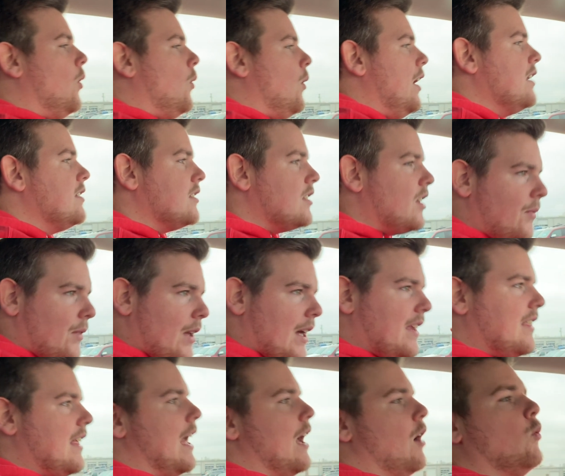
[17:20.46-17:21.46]
It's stuff like
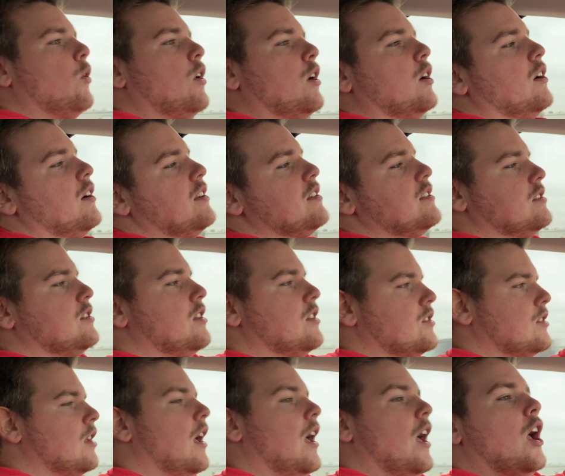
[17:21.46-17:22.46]
that where it's
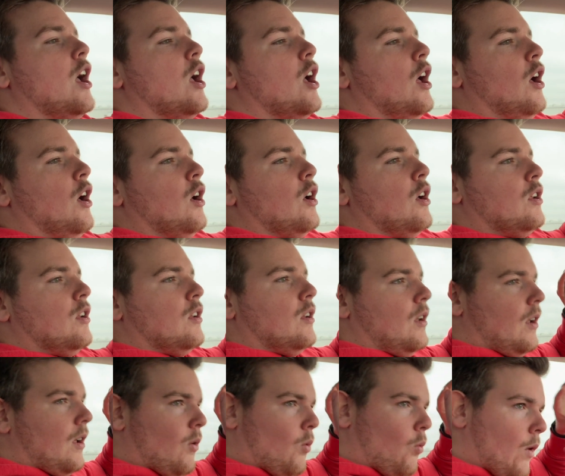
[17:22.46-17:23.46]
just,
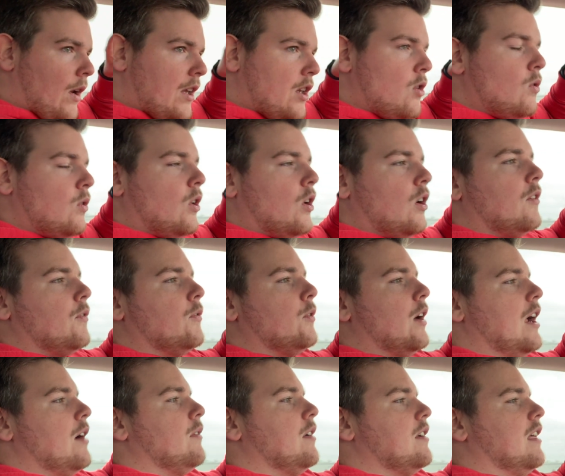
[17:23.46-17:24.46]
when you look for
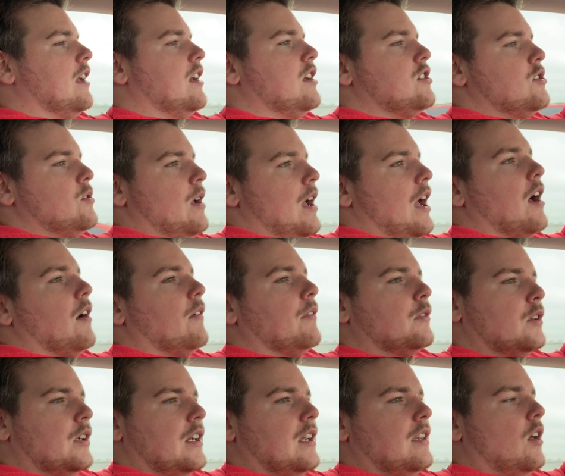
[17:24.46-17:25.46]
everything that you have,
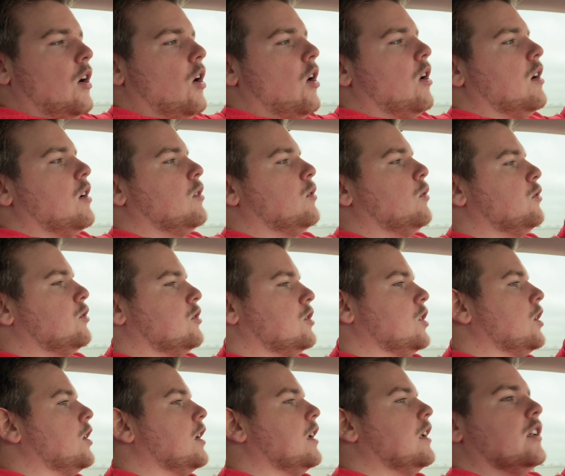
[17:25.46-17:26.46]
look at the articles
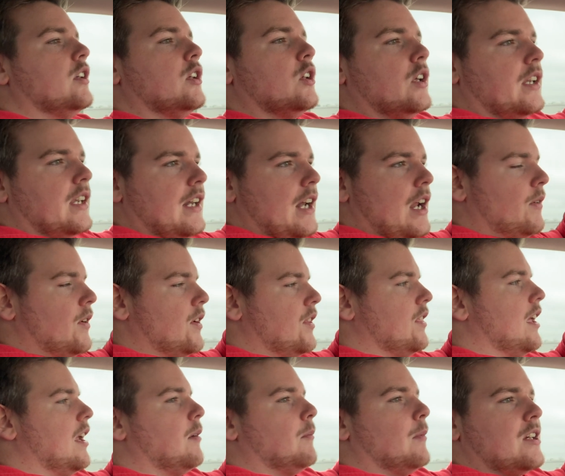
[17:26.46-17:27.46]
good, look at
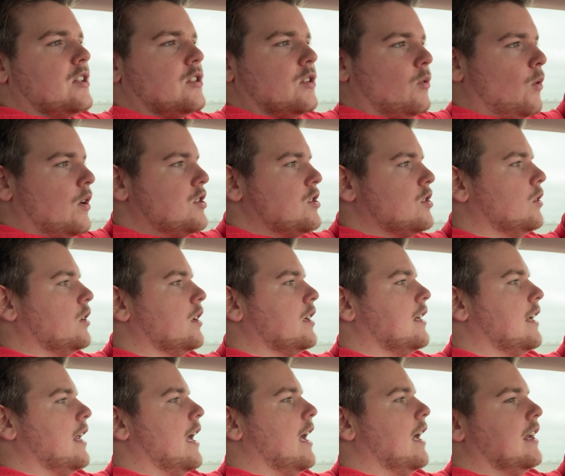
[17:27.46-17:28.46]
everything, make sure what you're
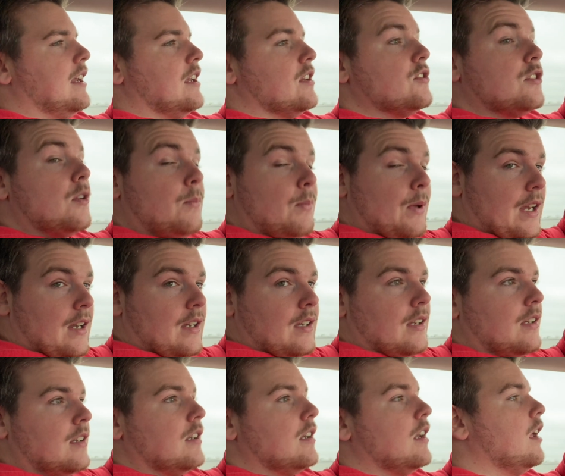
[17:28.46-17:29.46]
looking at is
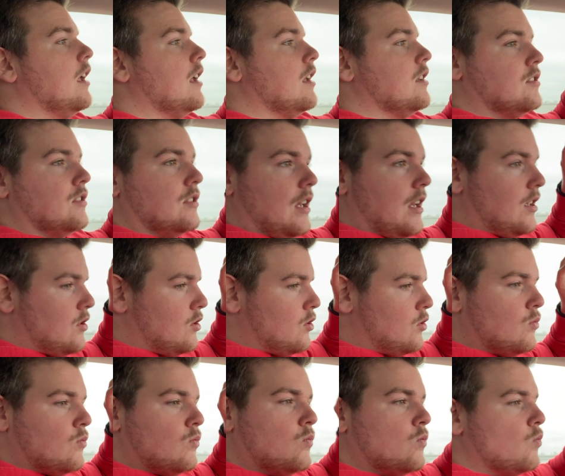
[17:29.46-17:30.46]
dependent.
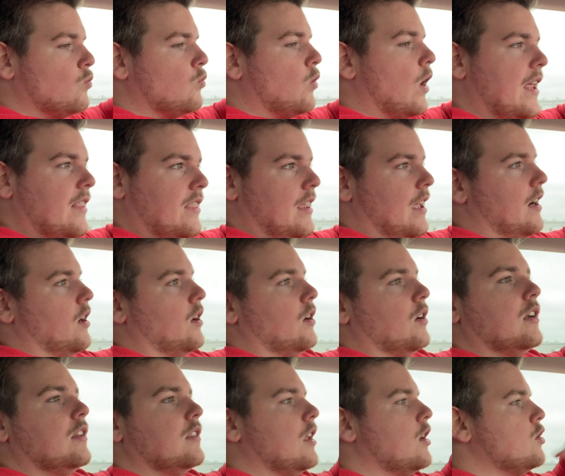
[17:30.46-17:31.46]
It's right there.
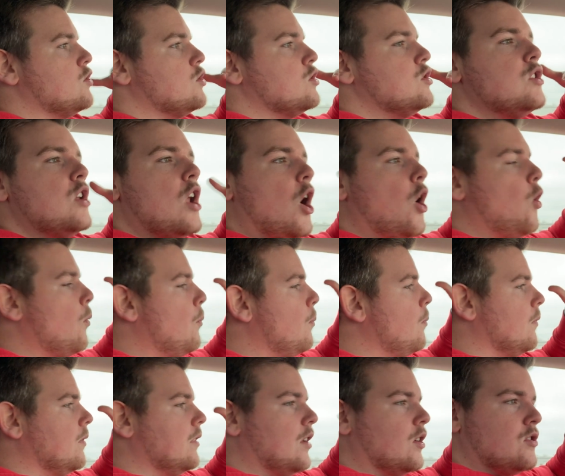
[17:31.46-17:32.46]
There's no
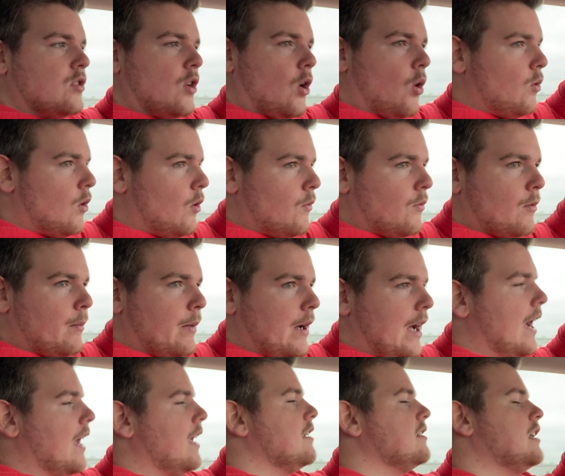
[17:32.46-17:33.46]
room for
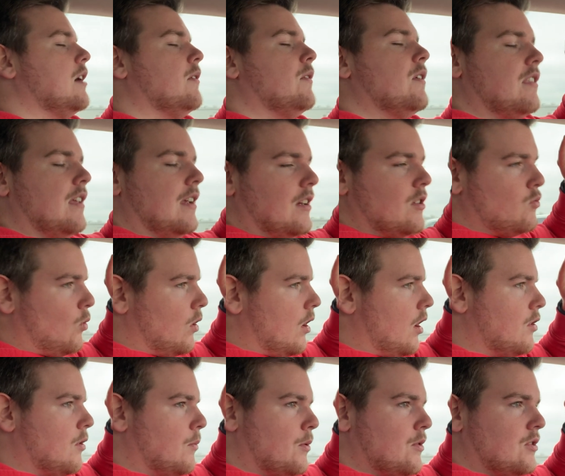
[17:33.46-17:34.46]
bias. Everything is
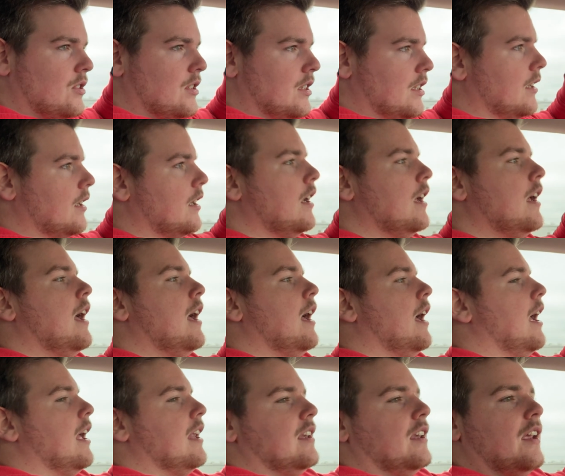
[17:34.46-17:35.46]
100%.
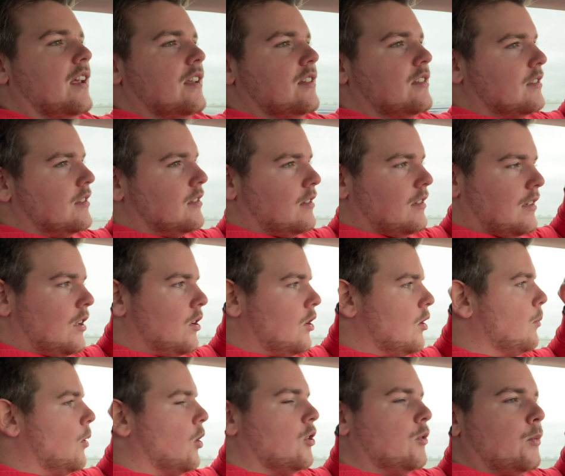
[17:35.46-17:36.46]
And yes, there are
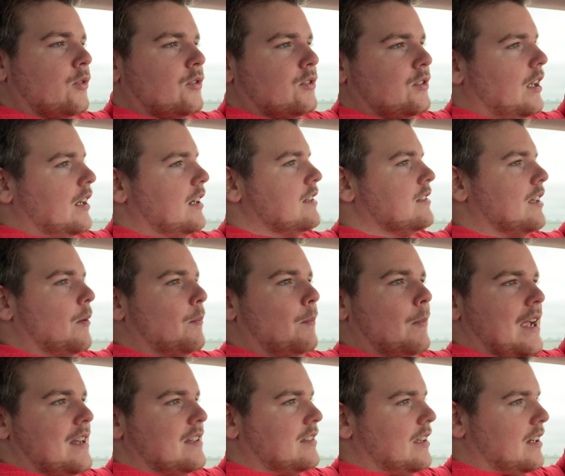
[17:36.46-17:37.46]
multiple studies that
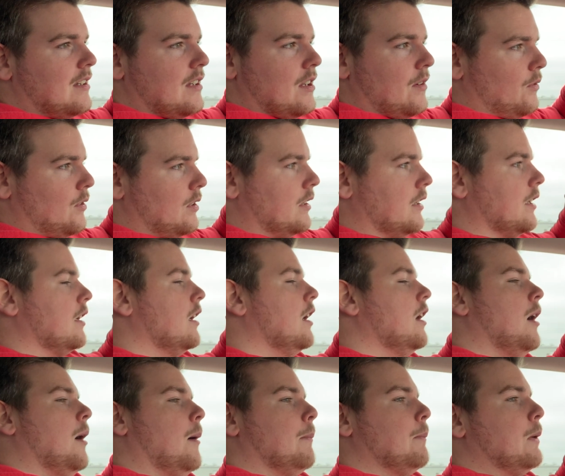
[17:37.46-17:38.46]
might say differently.
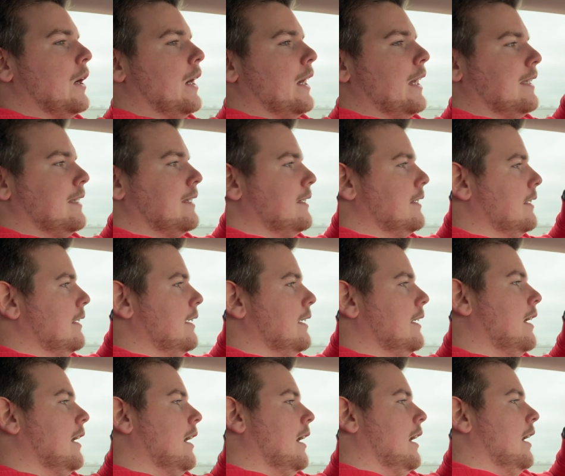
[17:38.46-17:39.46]
But
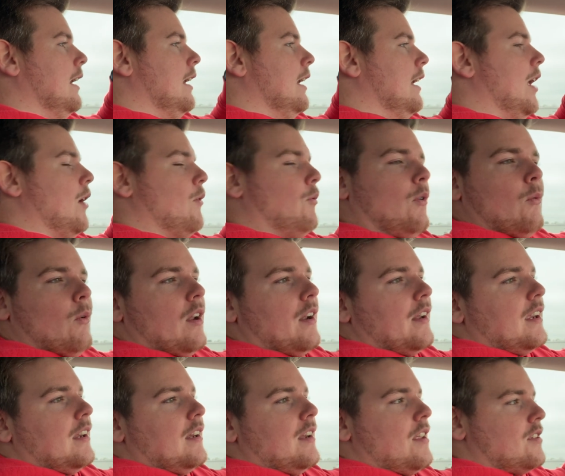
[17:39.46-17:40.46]
if we want to
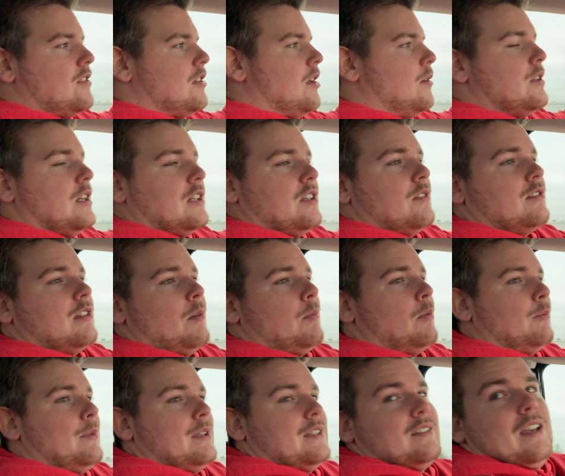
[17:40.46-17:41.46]
get into the subject of
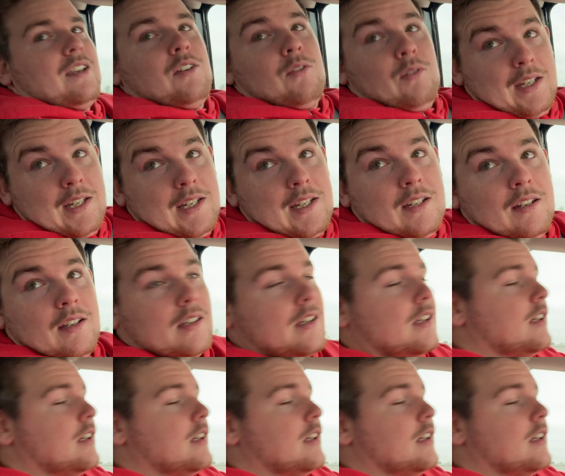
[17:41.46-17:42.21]
supplements that you need,